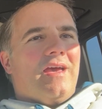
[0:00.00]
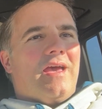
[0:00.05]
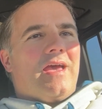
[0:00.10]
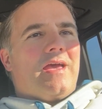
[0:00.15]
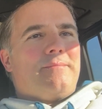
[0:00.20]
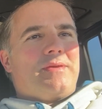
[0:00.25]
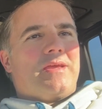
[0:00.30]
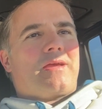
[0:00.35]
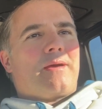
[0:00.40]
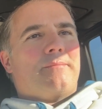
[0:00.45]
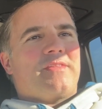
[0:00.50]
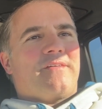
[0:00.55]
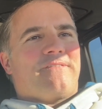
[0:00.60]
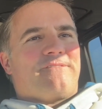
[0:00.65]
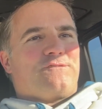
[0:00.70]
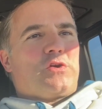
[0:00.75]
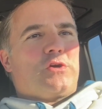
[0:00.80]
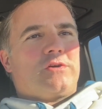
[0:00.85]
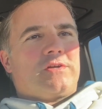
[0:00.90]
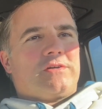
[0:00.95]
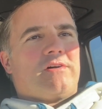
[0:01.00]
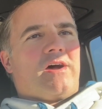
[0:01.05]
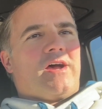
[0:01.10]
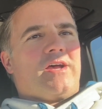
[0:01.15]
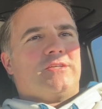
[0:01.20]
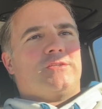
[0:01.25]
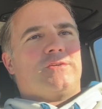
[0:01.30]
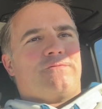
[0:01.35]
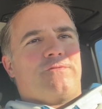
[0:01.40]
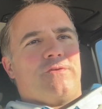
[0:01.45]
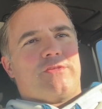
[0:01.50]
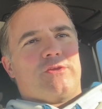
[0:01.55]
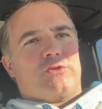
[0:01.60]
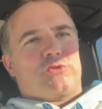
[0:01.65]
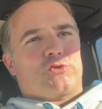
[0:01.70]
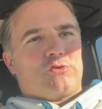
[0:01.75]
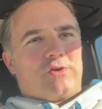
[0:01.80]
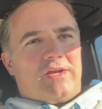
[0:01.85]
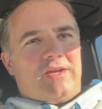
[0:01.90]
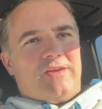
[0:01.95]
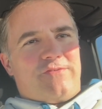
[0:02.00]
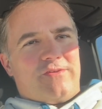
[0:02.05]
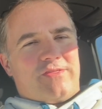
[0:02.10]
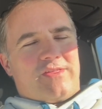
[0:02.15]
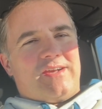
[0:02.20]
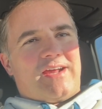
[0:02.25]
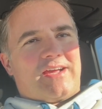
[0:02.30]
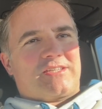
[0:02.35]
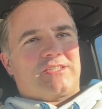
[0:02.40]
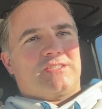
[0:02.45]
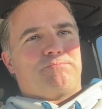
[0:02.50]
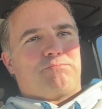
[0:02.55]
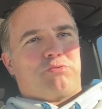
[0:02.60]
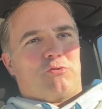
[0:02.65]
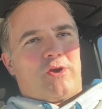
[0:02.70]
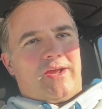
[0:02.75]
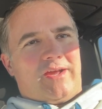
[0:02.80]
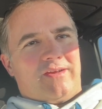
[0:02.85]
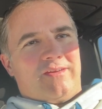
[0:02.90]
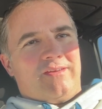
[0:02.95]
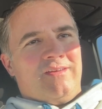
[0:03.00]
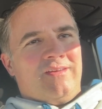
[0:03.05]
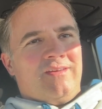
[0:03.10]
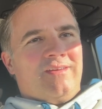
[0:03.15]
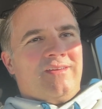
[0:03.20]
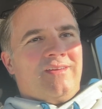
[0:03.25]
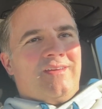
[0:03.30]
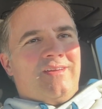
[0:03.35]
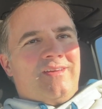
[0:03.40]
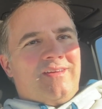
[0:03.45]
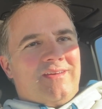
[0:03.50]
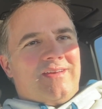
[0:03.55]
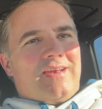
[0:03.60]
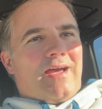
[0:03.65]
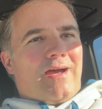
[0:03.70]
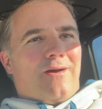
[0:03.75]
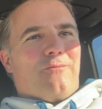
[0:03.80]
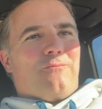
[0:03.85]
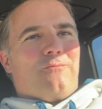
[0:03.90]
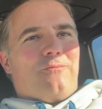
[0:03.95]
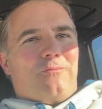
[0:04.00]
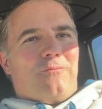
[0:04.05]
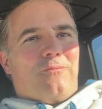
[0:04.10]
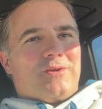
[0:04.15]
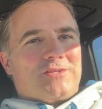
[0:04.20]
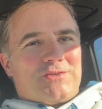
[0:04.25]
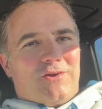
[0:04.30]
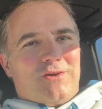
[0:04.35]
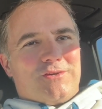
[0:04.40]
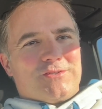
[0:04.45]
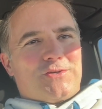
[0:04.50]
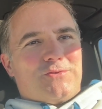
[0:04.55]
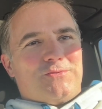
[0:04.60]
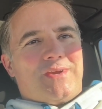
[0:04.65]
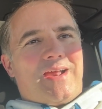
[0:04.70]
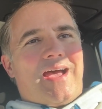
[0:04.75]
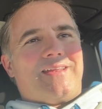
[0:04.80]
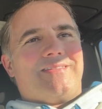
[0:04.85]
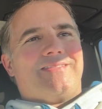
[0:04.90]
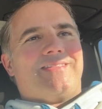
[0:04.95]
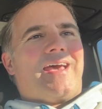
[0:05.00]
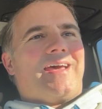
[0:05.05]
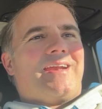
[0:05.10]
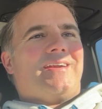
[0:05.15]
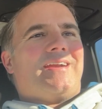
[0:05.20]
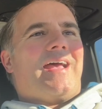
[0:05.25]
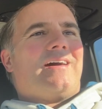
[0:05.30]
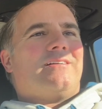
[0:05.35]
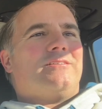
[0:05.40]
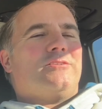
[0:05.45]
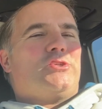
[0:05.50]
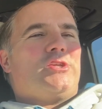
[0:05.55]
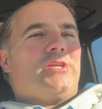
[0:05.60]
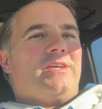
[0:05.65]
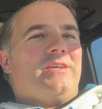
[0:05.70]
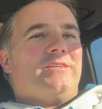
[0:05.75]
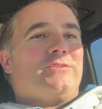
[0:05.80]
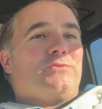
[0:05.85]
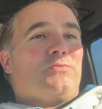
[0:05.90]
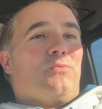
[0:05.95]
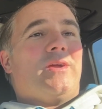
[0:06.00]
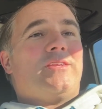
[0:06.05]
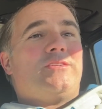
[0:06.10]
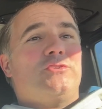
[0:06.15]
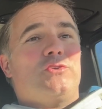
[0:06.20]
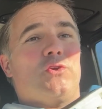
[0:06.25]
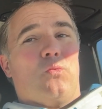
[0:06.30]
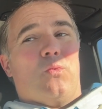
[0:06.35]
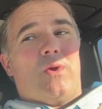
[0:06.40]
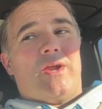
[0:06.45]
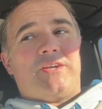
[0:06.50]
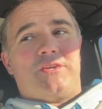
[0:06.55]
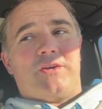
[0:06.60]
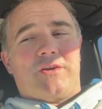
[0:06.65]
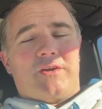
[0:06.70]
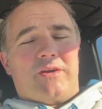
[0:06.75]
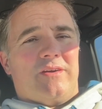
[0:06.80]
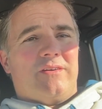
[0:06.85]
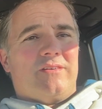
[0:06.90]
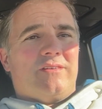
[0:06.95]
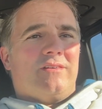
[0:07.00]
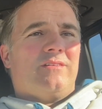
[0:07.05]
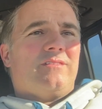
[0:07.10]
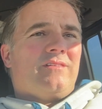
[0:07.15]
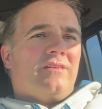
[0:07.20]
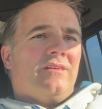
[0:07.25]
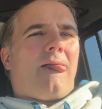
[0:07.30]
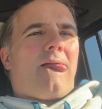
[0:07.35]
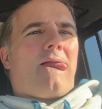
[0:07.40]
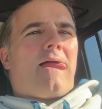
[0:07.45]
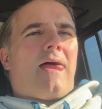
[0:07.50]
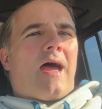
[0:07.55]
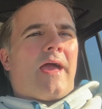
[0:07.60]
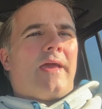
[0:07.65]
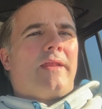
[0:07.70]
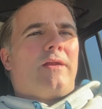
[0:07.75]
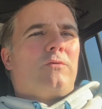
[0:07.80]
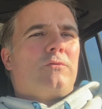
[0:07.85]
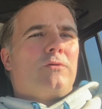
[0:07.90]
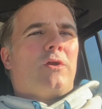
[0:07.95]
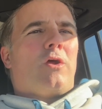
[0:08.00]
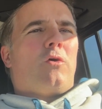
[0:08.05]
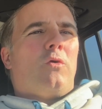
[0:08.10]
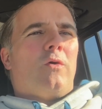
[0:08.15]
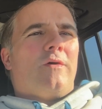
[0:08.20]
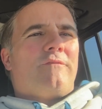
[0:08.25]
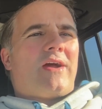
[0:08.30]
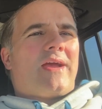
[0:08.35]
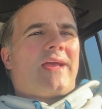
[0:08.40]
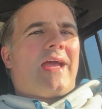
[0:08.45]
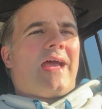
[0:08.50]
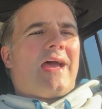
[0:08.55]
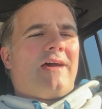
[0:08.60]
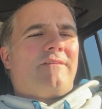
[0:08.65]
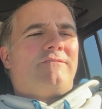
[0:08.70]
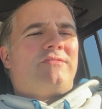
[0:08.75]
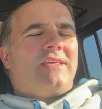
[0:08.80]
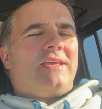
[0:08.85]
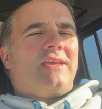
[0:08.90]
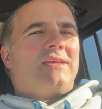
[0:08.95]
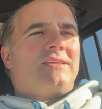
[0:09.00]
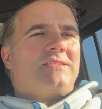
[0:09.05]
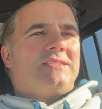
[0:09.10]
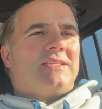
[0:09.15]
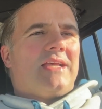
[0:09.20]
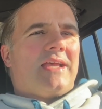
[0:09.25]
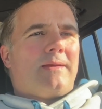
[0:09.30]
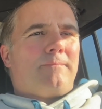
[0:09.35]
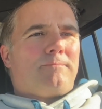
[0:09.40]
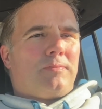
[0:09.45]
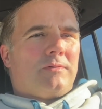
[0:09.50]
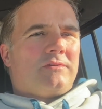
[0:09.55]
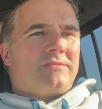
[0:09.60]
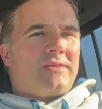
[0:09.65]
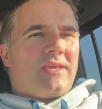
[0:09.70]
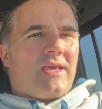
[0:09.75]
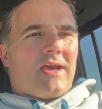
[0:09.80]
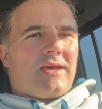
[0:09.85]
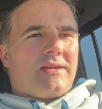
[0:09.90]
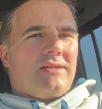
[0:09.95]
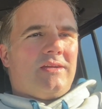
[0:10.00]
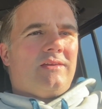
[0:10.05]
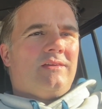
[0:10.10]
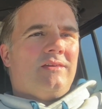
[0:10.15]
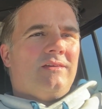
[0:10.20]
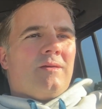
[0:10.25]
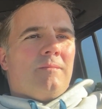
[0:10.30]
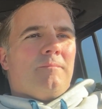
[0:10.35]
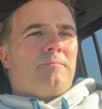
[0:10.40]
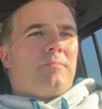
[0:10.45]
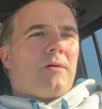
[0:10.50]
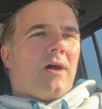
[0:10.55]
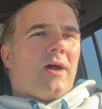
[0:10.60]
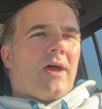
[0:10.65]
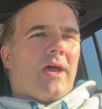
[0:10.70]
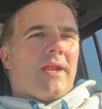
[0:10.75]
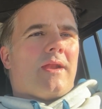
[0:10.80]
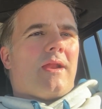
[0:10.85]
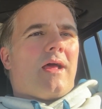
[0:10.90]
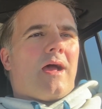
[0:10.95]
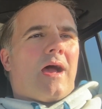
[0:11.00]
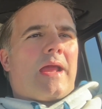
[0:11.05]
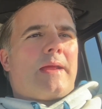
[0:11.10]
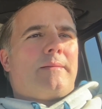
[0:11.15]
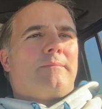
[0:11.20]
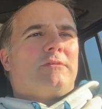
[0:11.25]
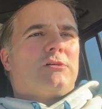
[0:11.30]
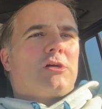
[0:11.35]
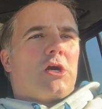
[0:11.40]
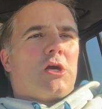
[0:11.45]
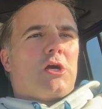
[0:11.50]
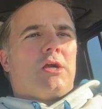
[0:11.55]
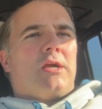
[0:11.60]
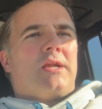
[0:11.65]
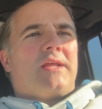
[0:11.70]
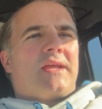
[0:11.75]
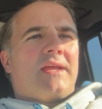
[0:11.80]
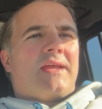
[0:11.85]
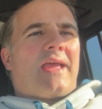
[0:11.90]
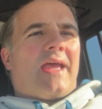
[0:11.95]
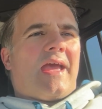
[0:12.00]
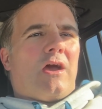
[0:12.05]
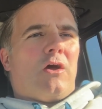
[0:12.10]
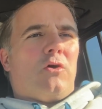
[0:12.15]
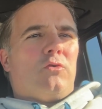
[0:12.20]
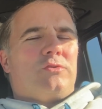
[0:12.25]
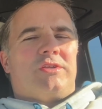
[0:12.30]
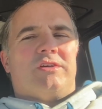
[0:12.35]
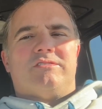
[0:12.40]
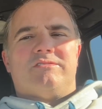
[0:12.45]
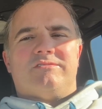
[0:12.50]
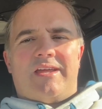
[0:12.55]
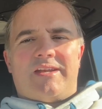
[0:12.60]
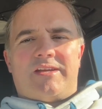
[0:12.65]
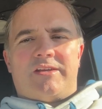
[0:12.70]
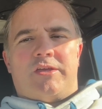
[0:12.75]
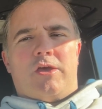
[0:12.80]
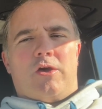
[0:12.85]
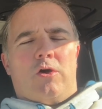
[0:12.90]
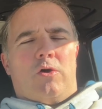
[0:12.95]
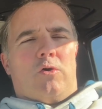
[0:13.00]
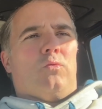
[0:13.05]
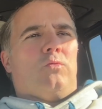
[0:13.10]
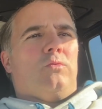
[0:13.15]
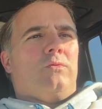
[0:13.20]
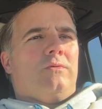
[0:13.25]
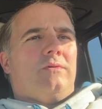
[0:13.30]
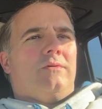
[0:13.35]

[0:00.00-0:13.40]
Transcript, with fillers: and become the fertilizer for the tree for the next spring. Now, what's also not in that analogy is when's your winter? I don't know if I have the example yet, but I'm learning how to let go